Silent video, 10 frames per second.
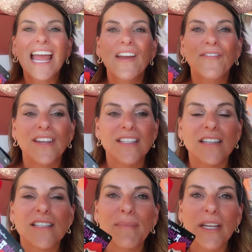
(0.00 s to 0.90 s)
If this
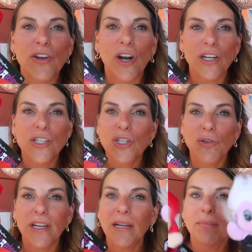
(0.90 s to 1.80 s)
doesn't make your heart
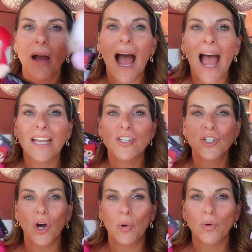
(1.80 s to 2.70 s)
scream, I
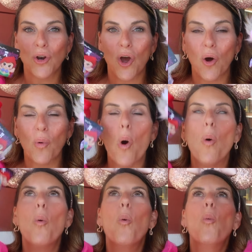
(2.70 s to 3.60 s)
don't know
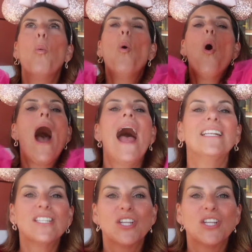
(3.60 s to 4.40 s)
what